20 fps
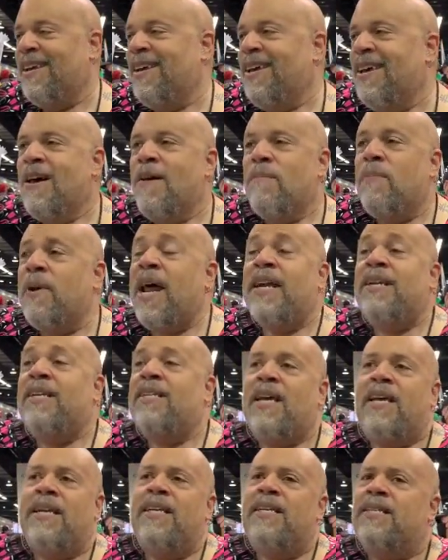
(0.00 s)
But
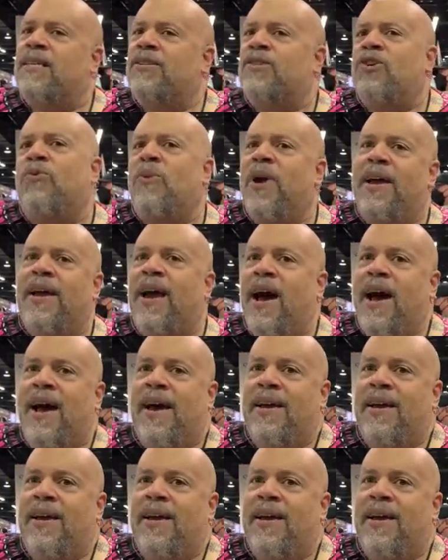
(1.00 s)
he's such a great guy.